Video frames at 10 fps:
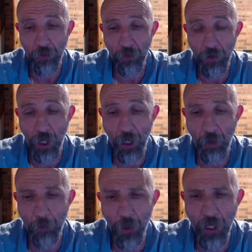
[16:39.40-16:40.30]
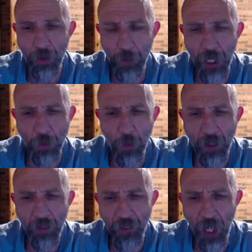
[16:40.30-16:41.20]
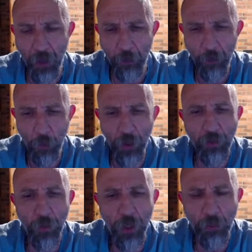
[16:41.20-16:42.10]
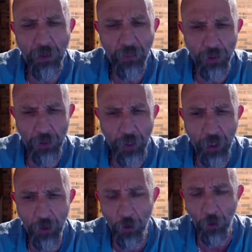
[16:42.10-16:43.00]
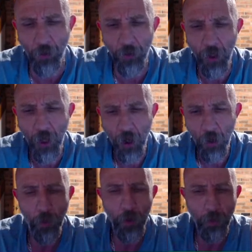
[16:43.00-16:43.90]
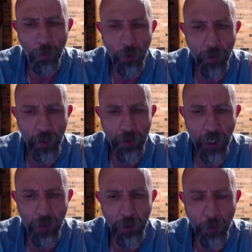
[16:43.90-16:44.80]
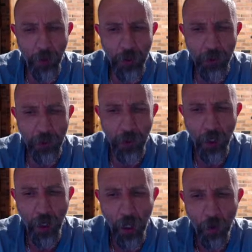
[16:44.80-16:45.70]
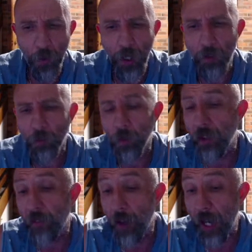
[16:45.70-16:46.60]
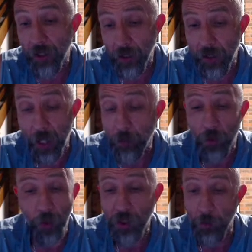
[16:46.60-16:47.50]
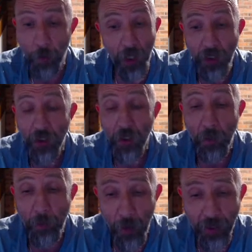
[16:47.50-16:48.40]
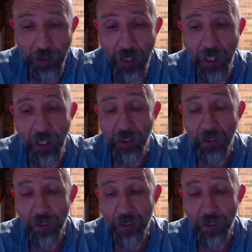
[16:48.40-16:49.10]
and play the what if game. What happens if I do get caught? What am I going to tell this person? What if I actually come across the person I'm impersonating?